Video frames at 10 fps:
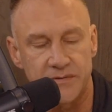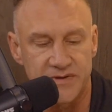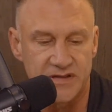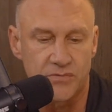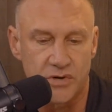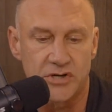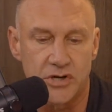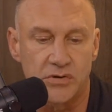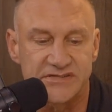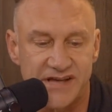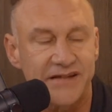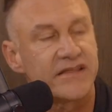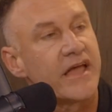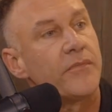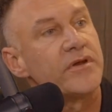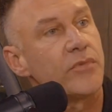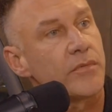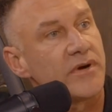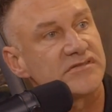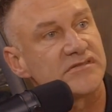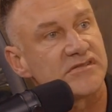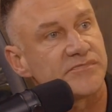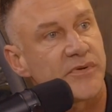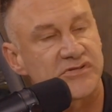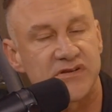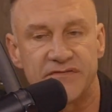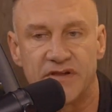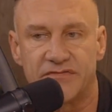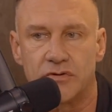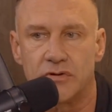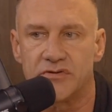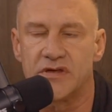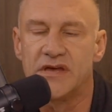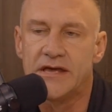I mean, they want to know exactly how many more months does this person have left on Earth.